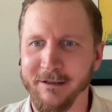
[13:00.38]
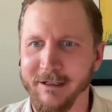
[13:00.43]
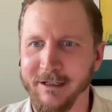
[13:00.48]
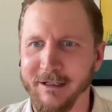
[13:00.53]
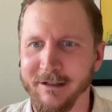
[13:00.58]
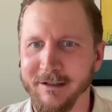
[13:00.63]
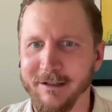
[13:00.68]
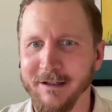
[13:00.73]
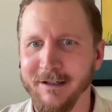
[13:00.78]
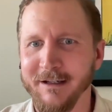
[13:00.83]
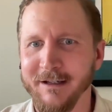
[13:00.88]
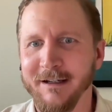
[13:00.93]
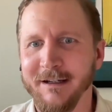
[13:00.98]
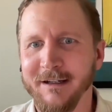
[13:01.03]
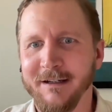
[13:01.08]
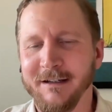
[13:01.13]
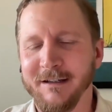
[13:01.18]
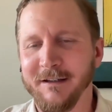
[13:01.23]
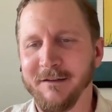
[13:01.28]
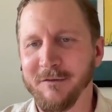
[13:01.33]
Like,
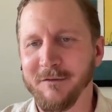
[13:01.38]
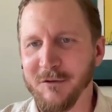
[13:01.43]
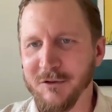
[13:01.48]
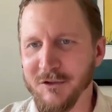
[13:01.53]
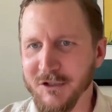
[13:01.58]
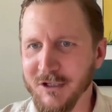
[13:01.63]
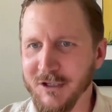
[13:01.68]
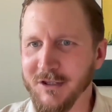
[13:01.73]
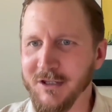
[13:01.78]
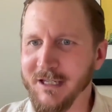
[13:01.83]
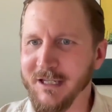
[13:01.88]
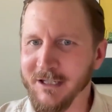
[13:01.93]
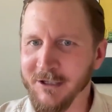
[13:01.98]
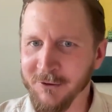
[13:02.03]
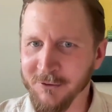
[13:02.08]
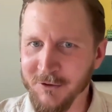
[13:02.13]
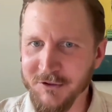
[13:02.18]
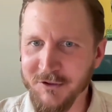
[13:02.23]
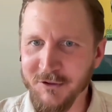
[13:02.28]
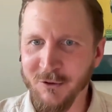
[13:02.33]
if you see the
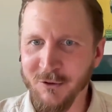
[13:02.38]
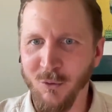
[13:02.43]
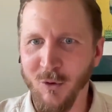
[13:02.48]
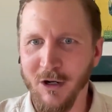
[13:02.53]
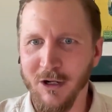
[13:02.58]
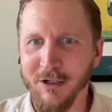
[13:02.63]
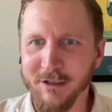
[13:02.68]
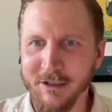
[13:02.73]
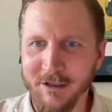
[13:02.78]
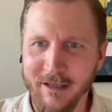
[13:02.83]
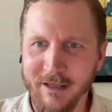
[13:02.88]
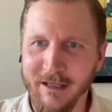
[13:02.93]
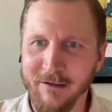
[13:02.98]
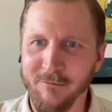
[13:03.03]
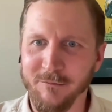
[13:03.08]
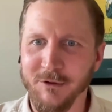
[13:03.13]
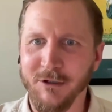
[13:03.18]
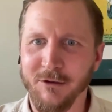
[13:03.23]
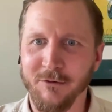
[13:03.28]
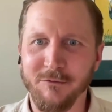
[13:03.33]
increase in quality
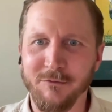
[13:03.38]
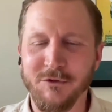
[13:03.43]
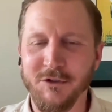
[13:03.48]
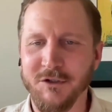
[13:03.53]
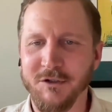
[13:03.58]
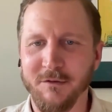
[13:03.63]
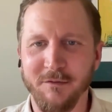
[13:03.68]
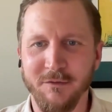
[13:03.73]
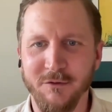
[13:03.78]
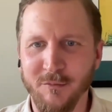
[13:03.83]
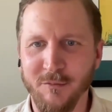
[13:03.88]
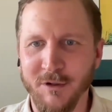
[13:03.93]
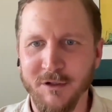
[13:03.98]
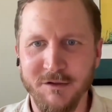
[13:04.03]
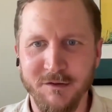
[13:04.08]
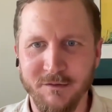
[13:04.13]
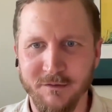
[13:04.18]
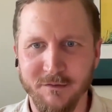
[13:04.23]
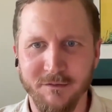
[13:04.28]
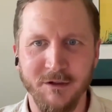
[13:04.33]
that, just a few
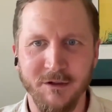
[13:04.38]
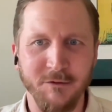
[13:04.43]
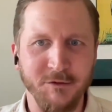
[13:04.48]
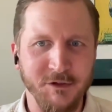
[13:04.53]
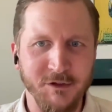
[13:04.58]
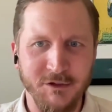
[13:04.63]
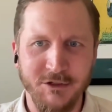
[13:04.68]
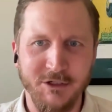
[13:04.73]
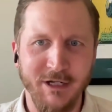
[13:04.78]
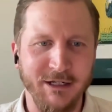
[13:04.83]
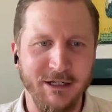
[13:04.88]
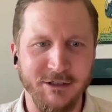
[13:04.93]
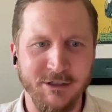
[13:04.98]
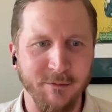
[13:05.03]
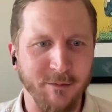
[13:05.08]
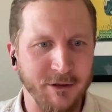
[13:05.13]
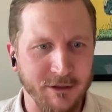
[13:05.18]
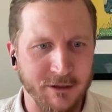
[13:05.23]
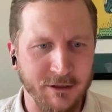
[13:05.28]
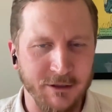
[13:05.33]
months of, since
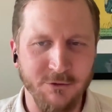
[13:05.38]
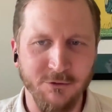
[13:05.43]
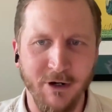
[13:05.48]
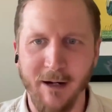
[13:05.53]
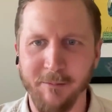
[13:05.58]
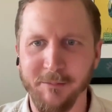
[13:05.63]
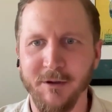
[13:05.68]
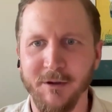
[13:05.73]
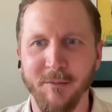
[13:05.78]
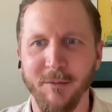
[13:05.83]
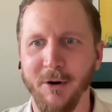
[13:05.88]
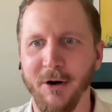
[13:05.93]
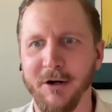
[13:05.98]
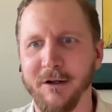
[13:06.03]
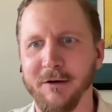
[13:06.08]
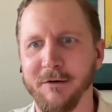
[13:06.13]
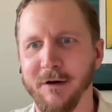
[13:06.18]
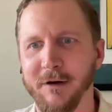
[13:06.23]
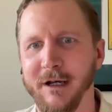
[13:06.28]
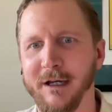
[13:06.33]
ChatGPT dropped in the
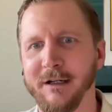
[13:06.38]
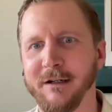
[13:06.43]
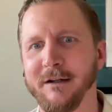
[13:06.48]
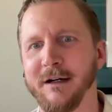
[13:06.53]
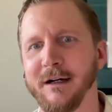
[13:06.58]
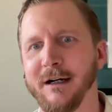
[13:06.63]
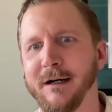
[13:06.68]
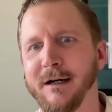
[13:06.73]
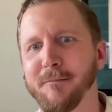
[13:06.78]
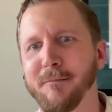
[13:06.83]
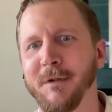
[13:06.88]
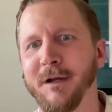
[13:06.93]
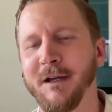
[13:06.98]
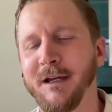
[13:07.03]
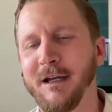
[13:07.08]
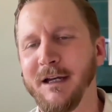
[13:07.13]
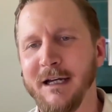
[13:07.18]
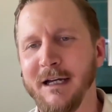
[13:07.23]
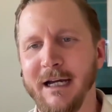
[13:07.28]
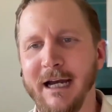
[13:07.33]
market, right?
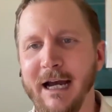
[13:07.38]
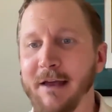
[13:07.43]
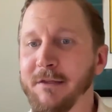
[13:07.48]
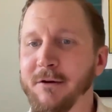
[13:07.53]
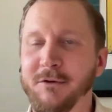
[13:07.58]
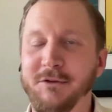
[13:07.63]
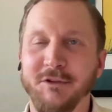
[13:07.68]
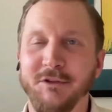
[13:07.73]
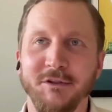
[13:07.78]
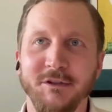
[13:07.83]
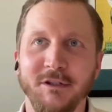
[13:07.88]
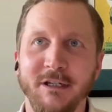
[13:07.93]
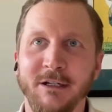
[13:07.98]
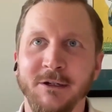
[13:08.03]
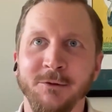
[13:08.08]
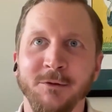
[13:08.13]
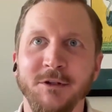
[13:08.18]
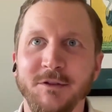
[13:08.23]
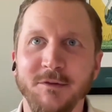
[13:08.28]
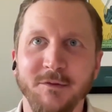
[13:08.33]
And there's this
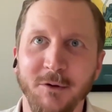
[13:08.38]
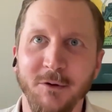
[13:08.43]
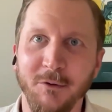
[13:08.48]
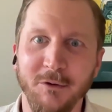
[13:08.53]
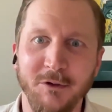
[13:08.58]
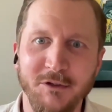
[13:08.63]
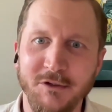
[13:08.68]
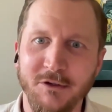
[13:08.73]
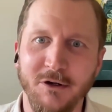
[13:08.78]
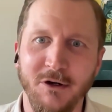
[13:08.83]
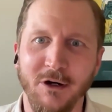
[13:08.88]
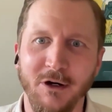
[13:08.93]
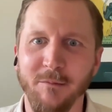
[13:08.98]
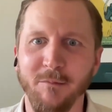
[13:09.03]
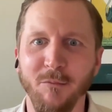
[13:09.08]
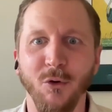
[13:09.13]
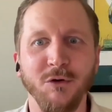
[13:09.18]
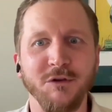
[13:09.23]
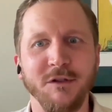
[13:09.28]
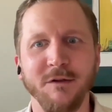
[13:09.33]
increased focus on
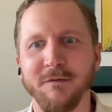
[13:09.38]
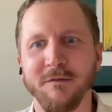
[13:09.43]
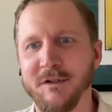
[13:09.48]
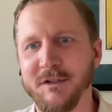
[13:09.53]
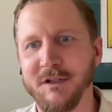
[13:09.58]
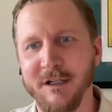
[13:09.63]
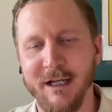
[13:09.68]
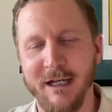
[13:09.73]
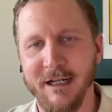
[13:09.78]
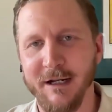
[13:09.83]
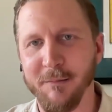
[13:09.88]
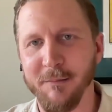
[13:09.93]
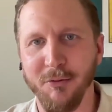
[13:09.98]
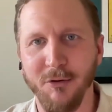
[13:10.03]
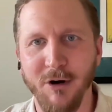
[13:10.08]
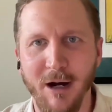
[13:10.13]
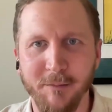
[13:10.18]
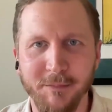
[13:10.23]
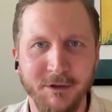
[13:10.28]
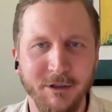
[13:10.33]
more sophisticated
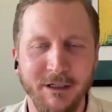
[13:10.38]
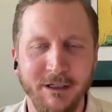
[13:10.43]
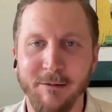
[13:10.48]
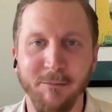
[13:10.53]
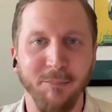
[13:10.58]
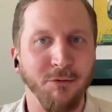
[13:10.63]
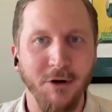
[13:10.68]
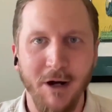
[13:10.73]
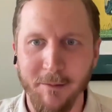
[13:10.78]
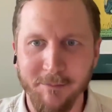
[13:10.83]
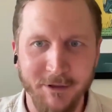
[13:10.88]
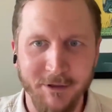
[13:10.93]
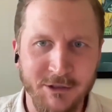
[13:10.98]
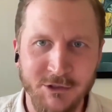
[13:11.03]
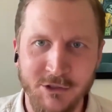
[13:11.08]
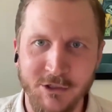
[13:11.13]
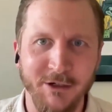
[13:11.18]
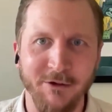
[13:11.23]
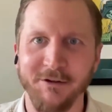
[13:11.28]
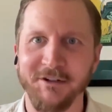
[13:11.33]
prompting, and prompt
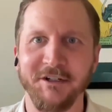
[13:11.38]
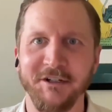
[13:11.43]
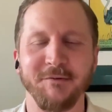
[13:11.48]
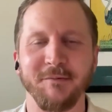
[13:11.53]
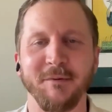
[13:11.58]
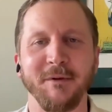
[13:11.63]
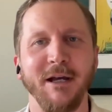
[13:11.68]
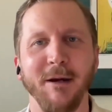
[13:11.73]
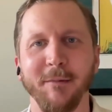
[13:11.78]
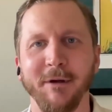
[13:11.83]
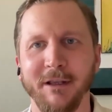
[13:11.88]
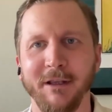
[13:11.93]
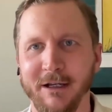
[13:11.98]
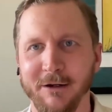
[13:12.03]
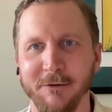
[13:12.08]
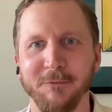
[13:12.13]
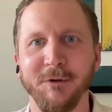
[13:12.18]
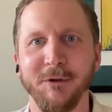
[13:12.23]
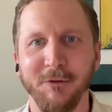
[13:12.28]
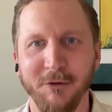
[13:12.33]
engineering is becoming
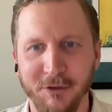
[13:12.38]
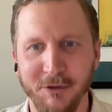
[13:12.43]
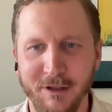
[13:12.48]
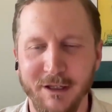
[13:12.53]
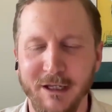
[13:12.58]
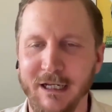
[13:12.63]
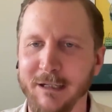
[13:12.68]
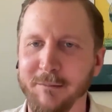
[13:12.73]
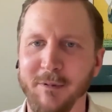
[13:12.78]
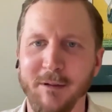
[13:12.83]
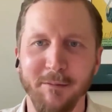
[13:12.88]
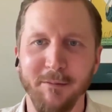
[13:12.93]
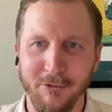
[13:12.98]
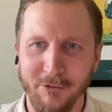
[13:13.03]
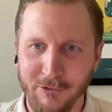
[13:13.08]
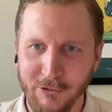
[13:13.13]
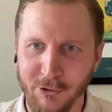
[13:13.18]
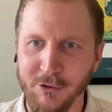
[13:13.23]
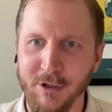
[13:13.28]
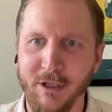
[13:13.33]
like a real thing, and people
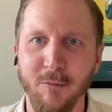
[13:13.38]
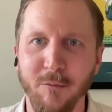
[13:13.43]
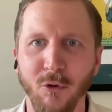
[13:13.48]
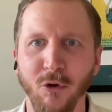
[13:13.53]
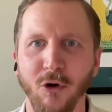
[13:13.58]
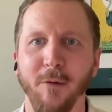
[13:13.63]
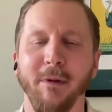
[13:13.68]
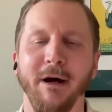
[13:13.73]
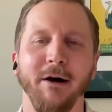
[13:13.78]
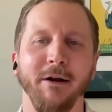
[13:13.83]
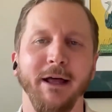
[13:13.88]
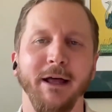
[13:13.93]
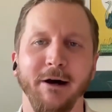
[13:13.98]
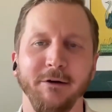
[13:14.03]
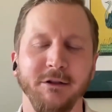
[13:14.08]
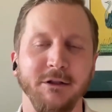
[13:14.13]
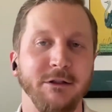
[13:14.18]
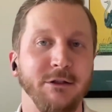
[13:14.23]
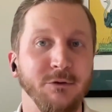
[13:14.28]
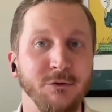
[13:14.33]
are learning more about how
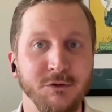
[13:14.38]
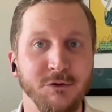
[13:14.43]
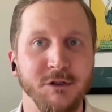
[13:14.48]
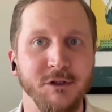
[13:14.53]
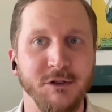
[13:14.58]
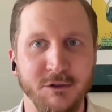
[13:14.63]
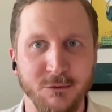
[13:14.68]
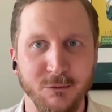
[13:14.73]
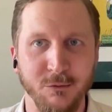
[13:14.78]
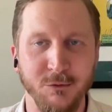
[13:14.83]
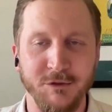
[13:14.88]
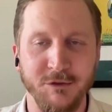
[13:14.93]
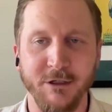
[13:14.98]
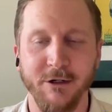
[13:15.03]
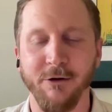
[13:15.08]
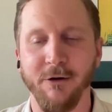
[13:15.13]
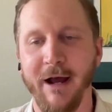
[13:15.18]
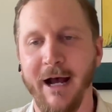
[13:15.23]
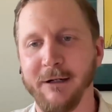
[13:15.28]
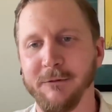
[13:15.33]
to use these tools and
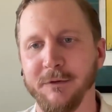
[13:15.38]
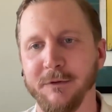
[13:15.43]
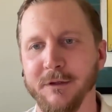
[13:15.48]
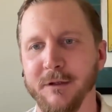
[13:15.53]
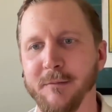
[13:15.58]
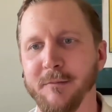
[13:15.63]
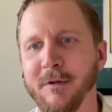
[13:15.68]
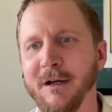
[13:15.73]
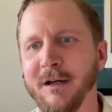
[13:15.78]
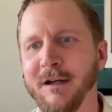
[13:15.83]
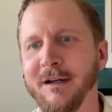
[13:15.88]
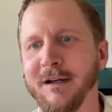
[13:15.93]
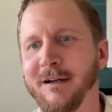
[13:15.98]
interact with them.